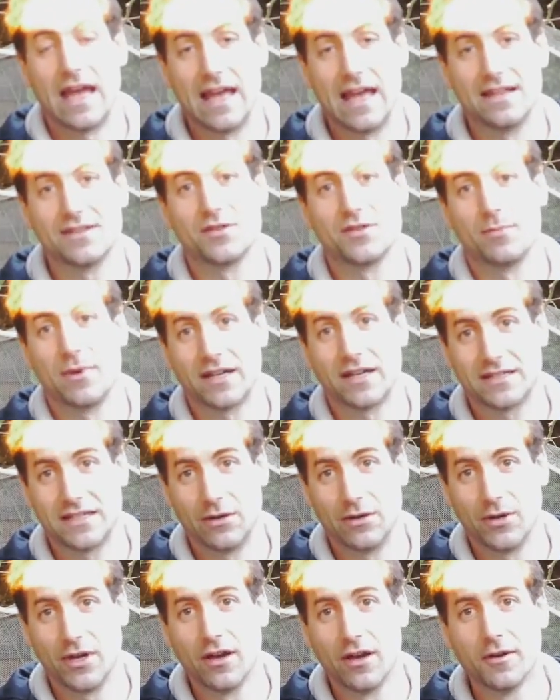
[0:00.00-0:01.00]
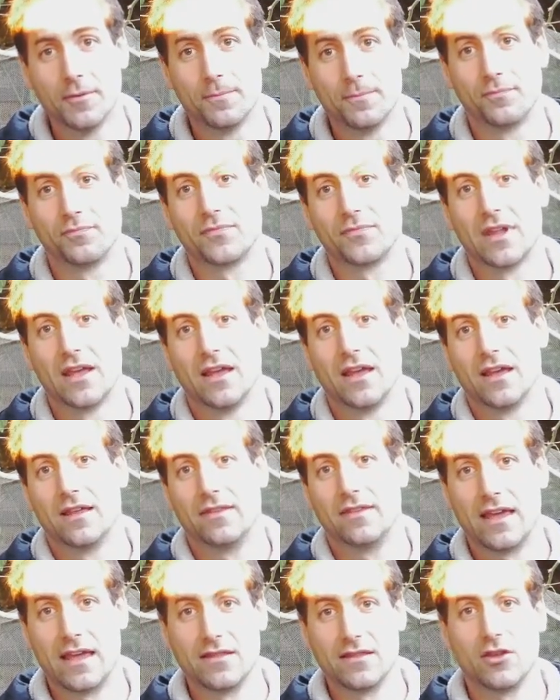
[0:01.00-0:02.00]
and the bacteria,
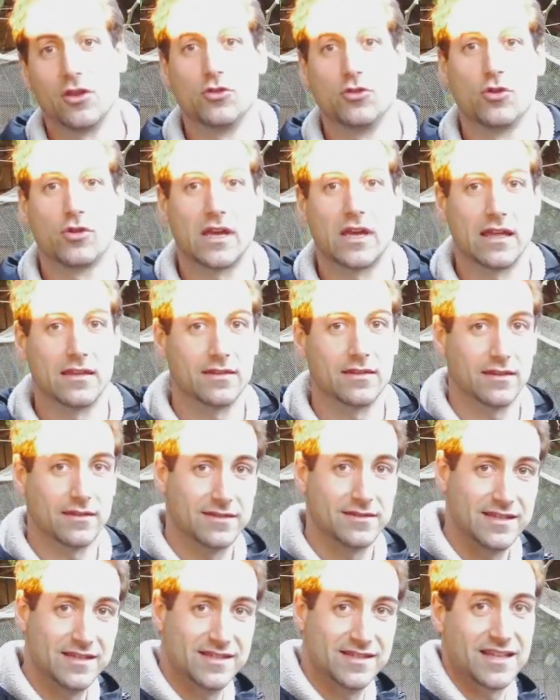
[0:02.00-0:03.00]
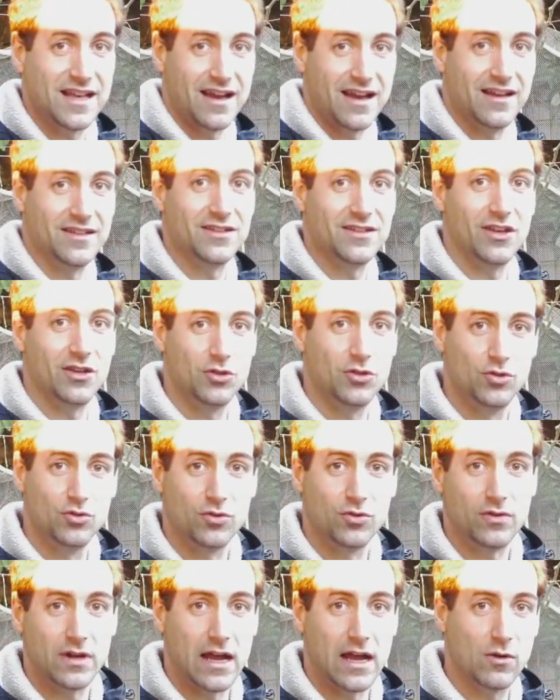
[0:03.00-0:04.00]
then you can design
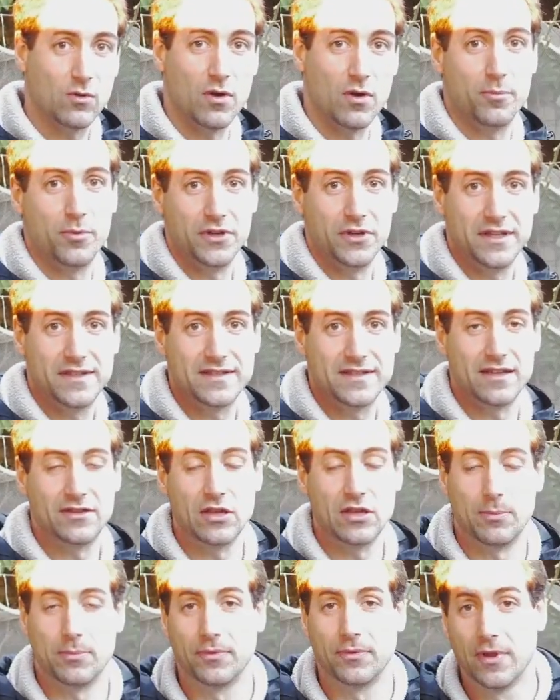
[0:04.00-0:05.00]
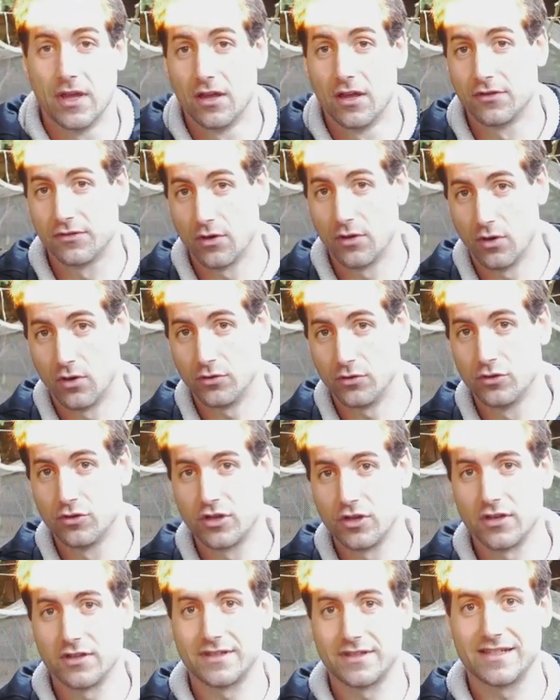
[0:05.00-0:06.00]
your aquaponics setup. So you're
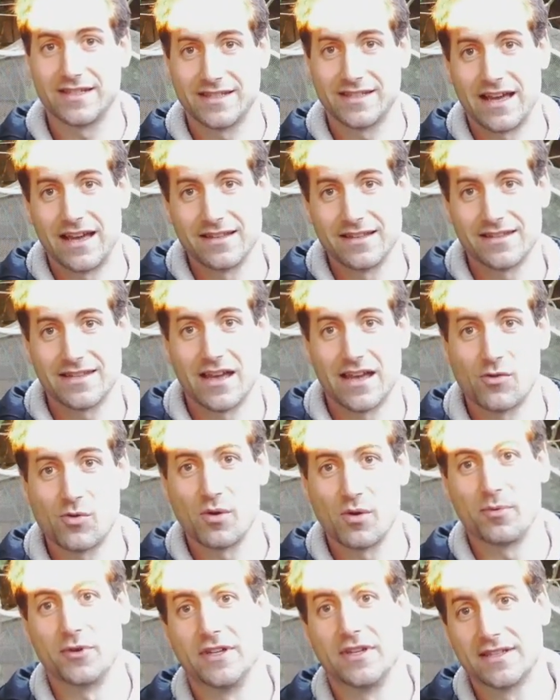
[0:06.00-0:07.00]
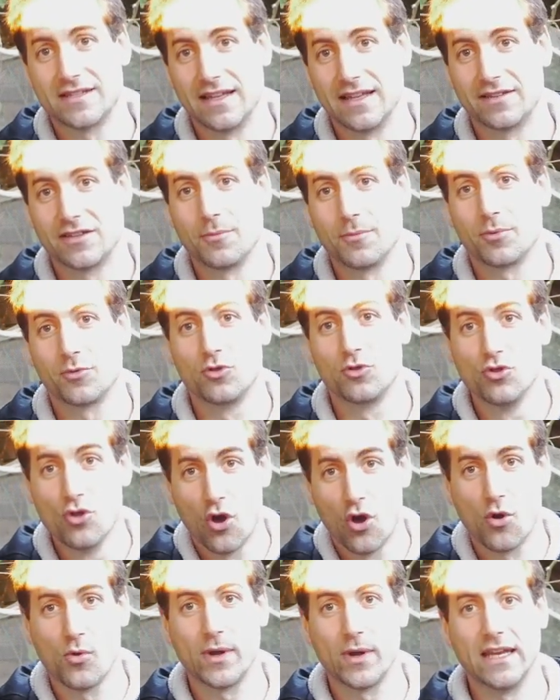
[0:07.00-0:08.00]
going to design the aquaponics setup
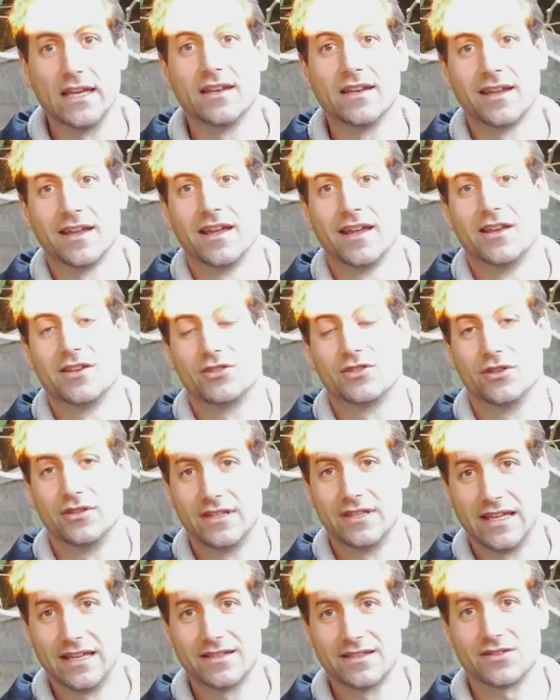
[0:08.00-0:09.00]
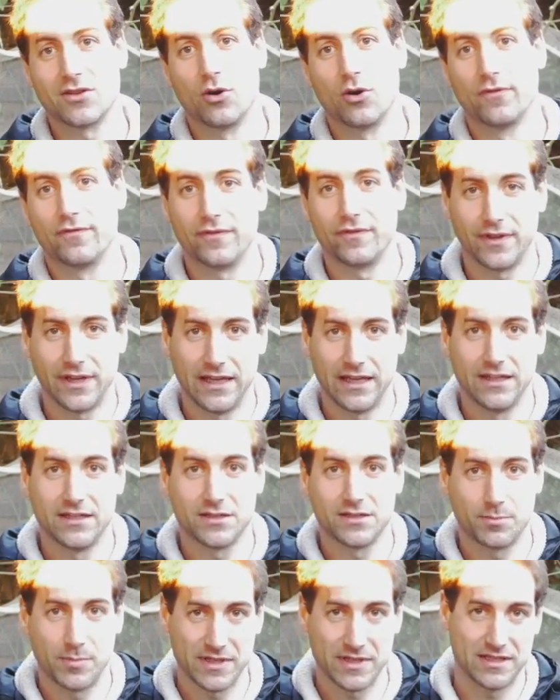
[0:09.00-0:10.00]
knowing the needs of
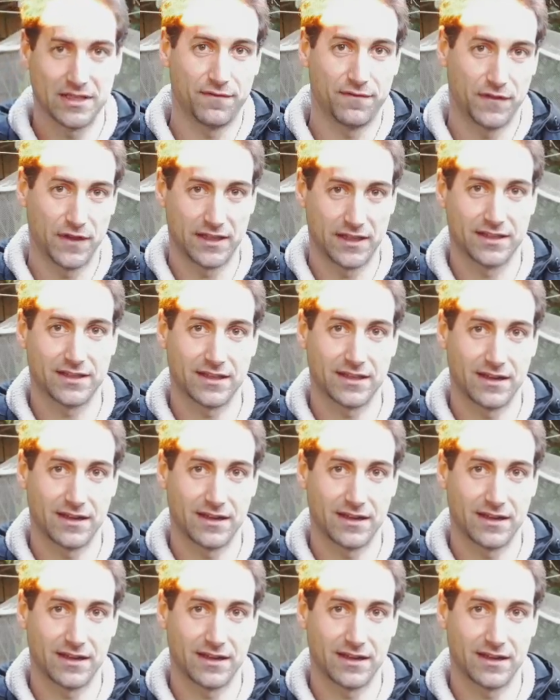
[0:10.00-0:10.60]
each specific